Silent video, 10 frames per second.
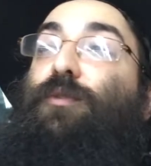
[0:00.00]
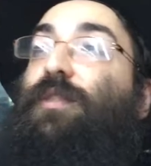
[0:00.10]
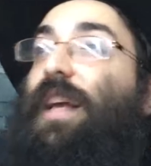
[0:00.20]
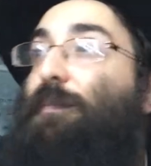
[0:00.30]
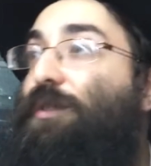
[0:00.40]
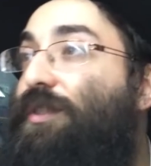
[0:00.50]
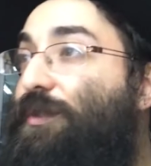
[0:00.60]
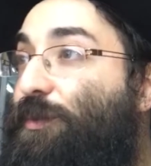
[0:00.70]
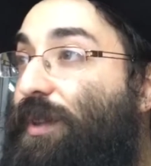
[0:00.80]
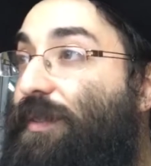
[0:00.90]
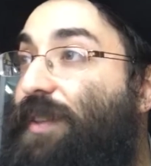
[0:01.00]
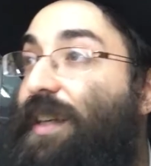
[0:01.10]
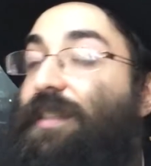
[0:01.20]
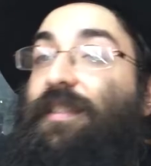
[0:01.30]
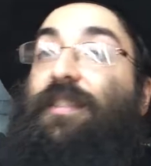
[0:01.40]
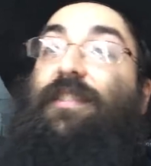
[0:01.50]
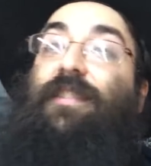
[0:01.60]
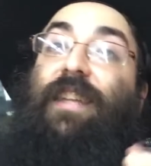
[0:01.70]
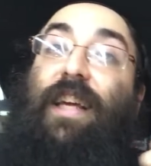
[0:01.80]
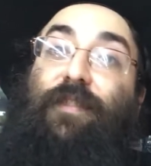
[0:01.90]
do the Eibishter's will, if they're considered
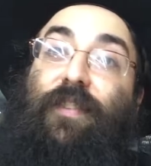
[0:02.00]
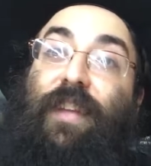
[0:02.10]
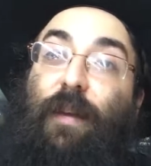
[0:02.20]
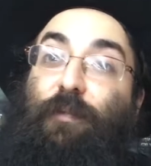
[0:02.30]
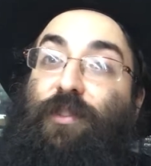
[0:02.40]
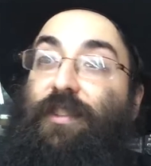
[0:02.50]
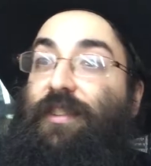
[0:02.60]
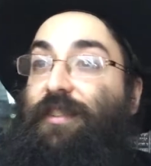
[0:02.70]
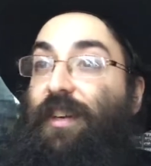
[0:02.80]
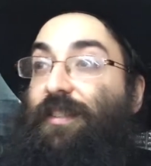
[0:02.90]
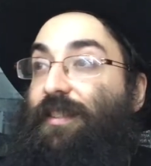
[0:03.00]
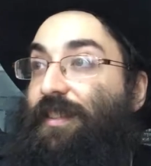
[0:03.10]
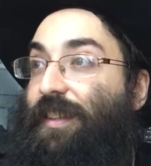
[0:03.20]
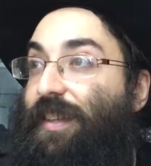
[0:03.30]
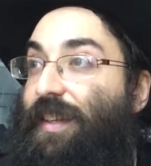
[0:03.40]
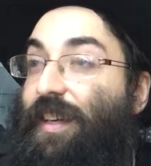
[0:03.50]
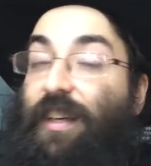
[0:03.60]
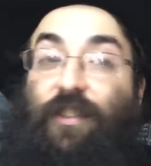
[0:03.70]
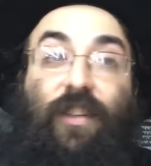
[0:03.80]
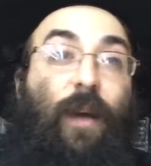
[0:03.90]
slaves of the Eibishter's sons.
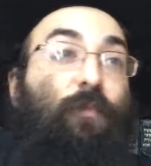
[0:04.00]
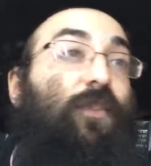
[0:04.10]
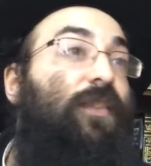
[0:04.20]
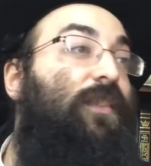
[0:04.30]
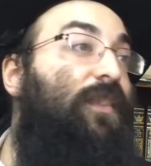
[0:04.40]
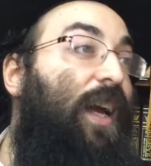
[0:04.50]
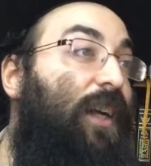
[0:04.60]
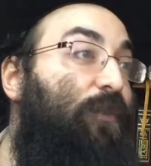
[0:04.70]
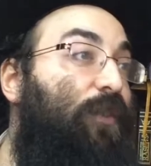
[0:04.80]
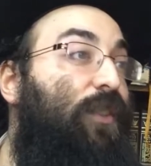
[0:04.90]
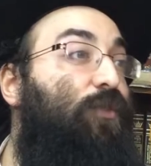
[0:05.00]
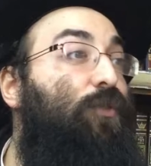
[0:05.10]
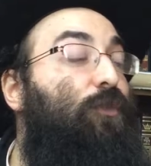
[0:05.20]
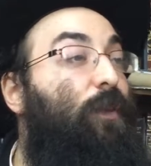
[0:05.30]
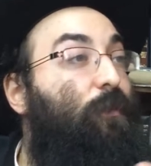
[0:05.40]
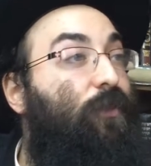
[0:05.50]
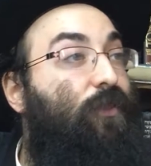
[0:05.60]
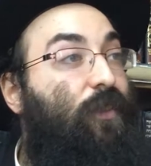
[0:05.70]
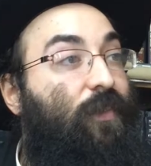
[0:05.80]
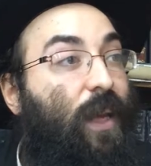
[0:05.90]
So Rabbi Yudah says, when the Jewish people
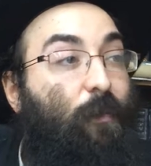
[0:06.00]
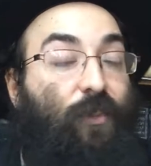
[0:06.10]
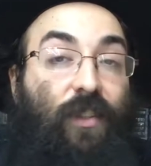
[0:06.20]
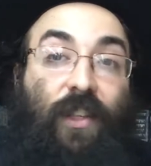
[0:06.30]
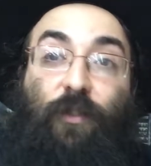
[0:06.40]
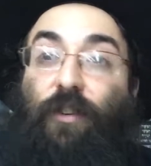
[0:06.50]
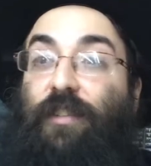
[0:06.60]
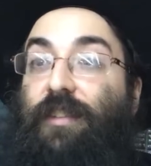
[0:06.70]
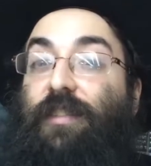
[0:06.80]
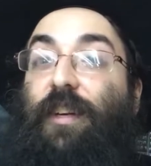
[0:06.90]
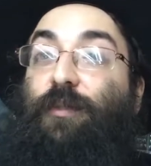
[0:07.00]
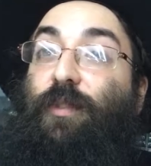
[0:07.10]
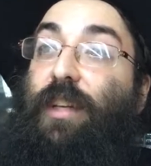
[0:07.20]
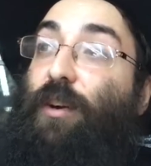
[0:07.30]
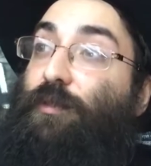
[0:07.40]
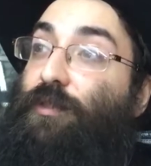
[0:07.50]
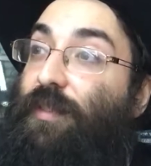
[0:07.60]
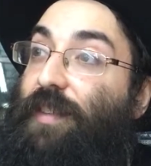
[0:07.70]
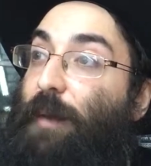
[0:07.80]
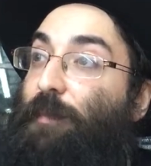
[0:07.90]
serve the Eibishter, they're called the sons. When they don't
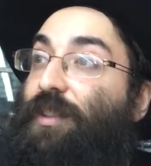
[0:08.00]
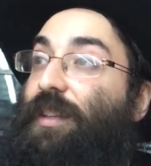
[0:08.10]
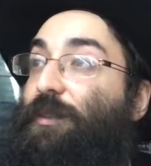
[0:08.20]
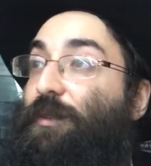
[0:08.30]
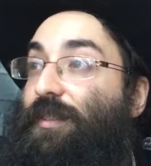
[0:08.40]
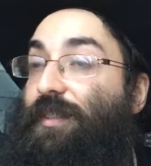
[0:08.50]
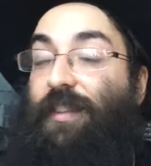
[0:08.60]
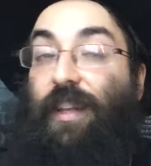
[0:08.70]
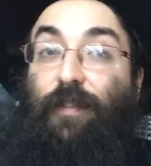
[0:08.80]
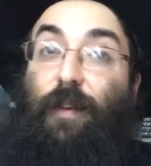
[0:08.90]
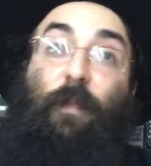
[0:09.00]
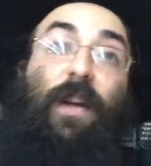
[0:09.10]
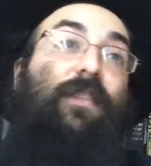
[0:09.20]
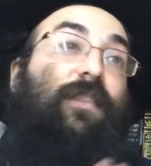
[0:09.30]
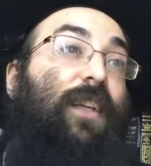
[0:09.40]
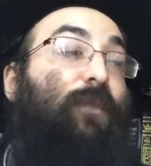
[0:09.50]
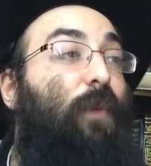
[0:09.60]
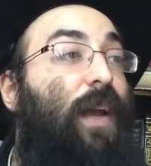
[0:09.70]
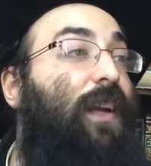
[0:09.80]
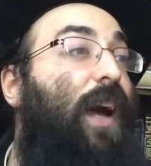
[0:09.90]
serve the Eibishter, they're called the slaves. Rabbi Meir says,
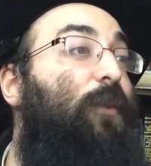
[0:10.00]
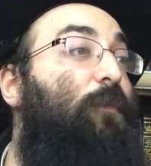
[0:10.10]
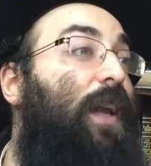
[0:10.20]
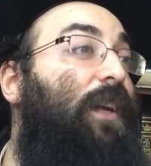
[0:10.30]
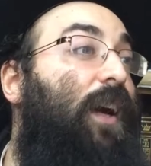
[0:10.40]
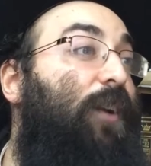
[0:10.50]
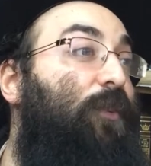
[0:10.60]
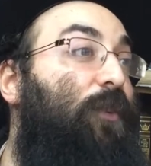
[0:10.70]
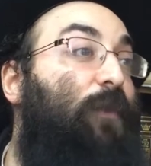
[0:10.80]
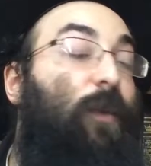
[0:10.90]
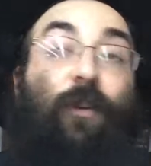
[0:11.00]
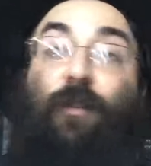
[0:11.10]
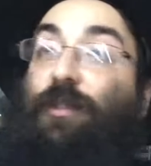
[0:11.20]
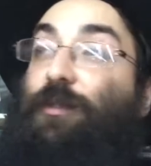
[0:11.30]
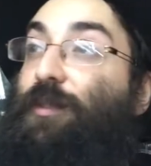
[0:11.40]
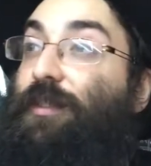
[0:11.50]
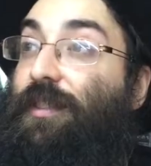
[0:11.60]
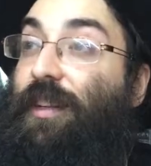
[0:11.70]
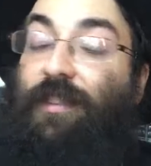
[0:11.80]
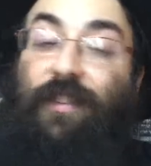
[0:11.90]
Benkach or Benkach Kruyuban, always called
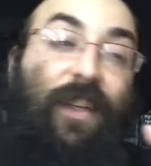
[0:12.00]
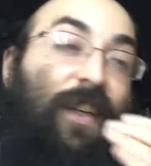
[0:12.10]
sons.